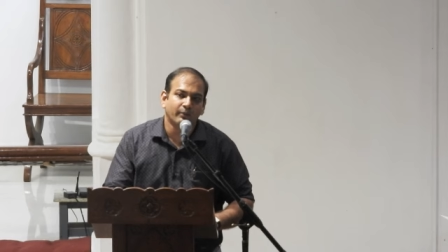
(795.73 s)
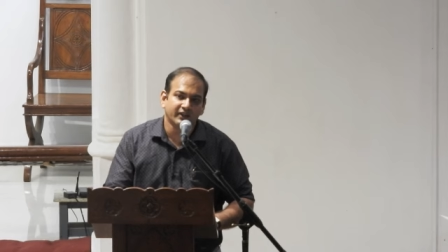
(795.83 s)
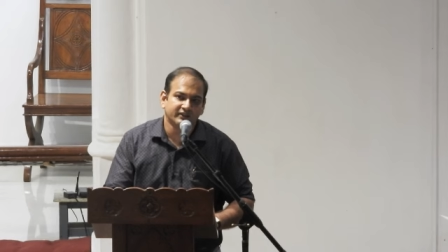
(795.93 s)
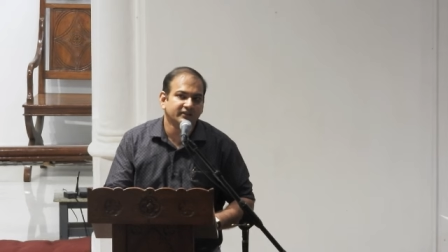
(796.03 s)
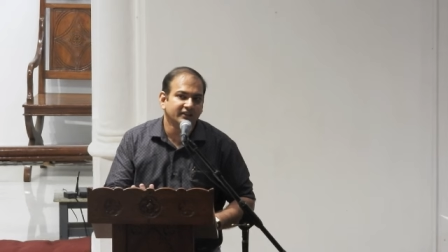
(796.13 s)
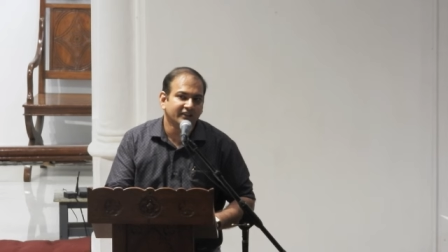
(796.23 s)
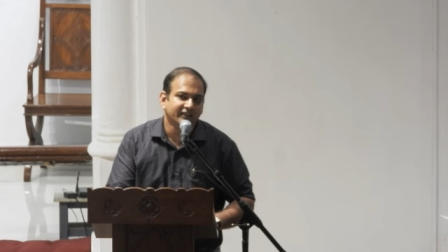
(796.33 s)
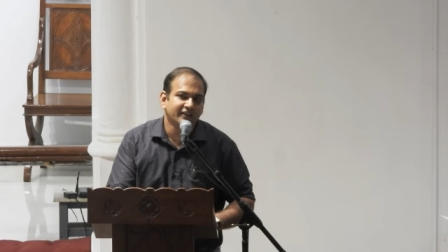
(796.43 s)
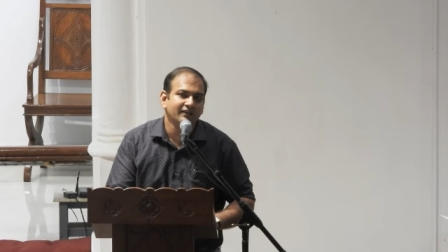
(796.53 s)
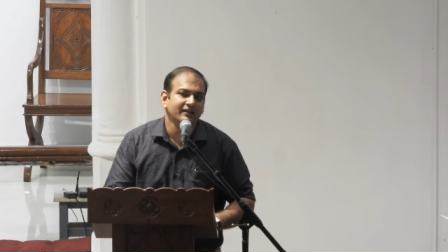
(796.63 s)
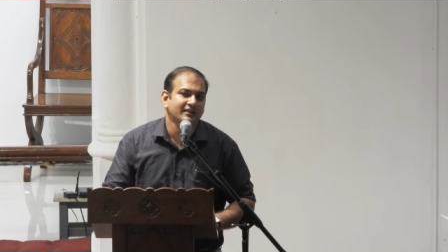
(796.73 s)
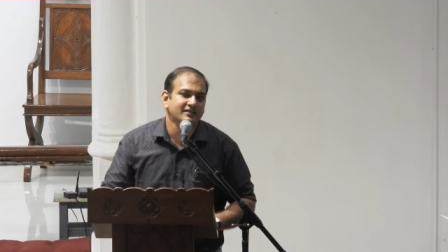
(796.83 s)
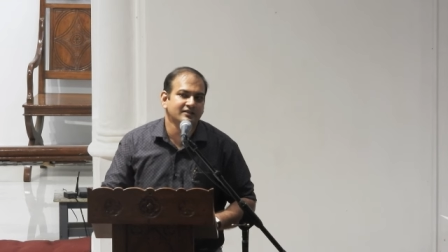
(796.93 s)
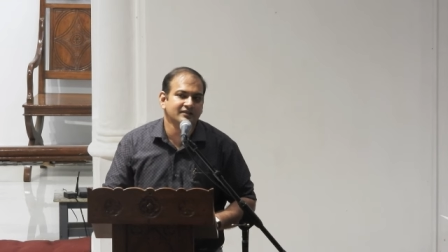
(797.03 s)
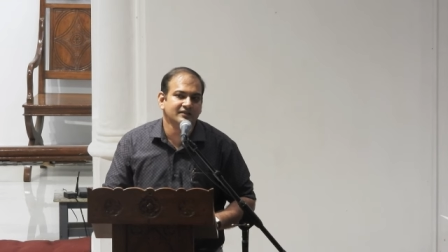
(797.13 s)
but killed
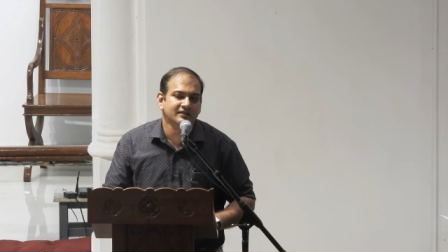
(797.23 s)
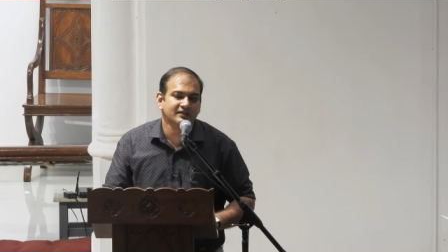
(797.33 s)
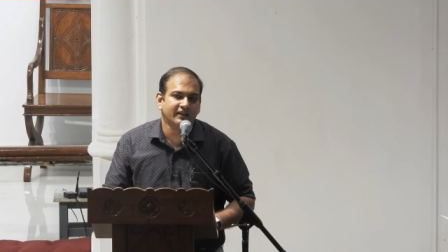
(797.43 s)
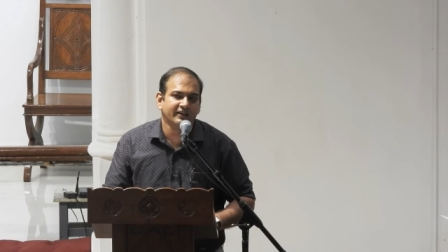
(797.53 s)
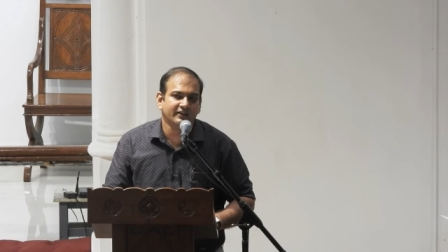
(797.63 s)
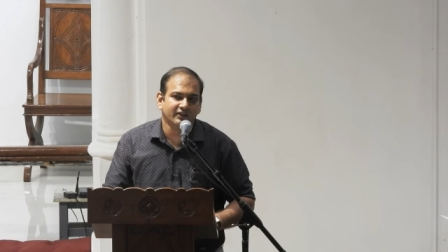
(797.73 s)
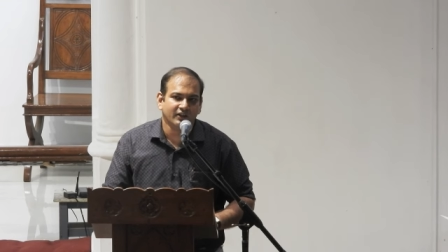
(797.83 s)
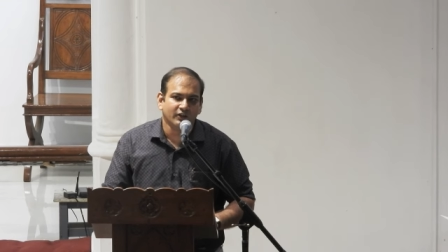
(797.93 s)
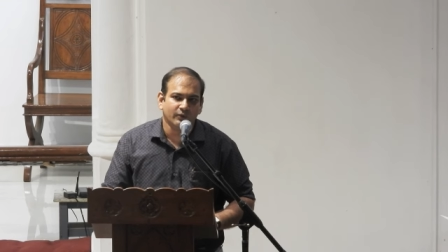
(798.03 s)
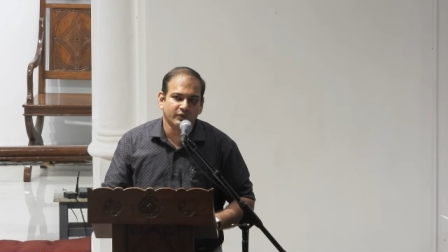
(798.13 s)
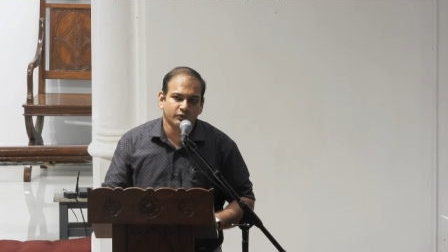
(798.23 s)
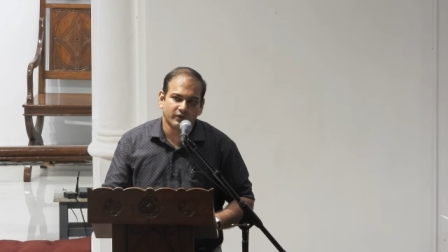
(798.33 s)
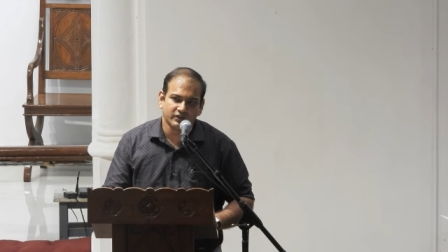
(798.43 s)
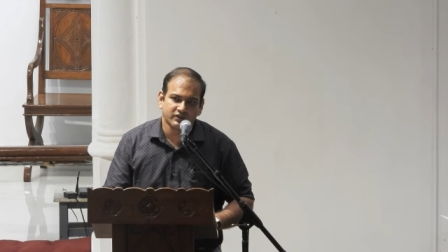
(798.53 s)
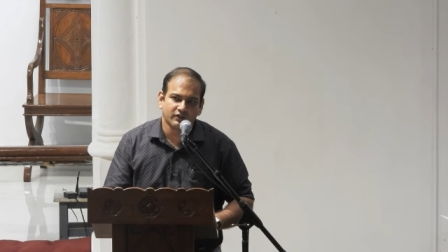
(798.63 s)
that child which
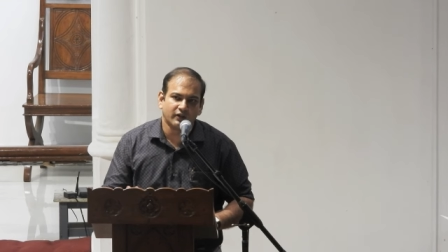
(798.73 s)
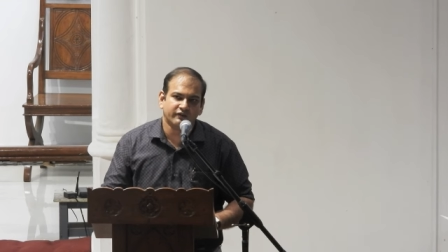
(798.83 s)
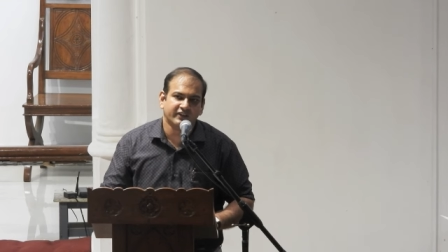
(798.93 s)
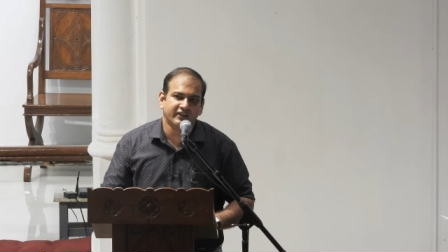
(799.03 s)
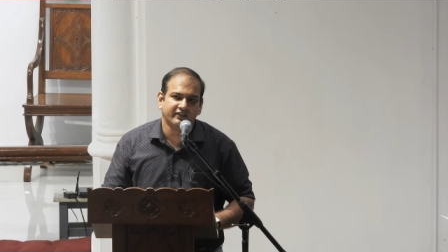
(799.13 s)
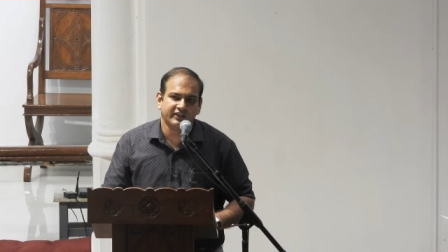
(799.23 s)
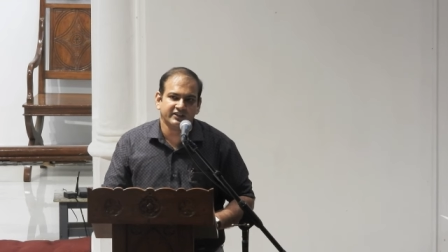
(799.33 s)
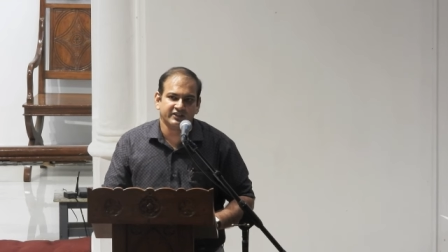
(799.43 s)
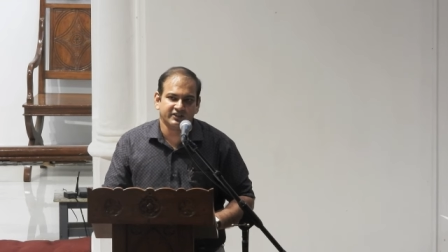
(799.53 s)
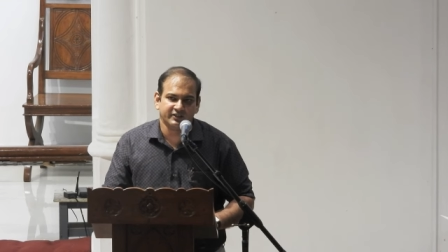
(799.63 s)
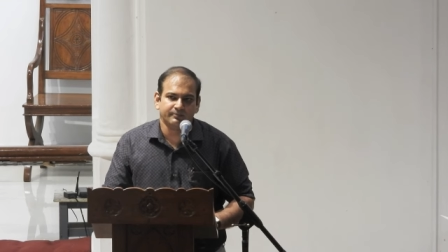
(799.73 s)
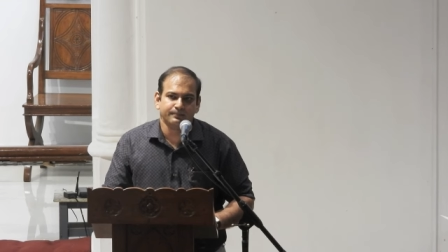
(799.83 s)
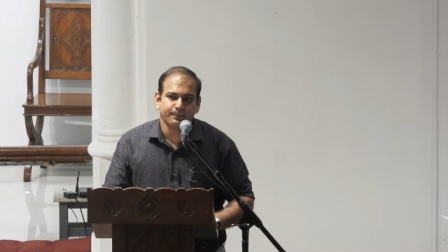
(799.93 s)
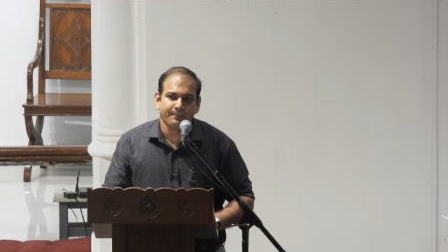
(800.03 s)
was of that relationship.